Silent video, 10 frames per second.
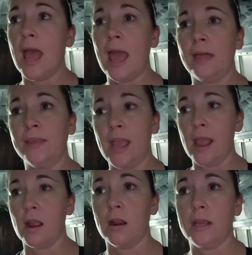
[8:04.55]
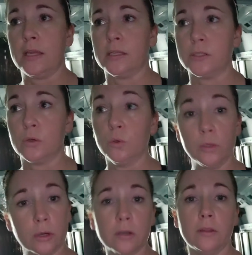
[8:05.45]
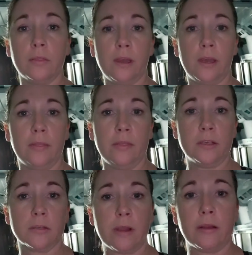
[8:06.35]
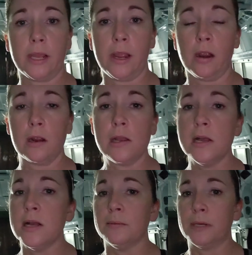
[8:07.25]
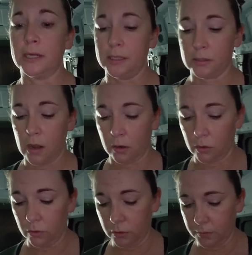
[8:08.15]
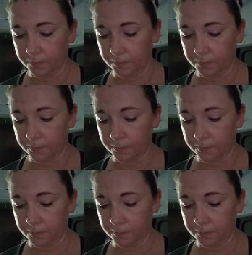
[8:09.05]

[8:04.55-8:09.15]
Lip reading: and the air is cooler than the surrounding air, but it is not cold.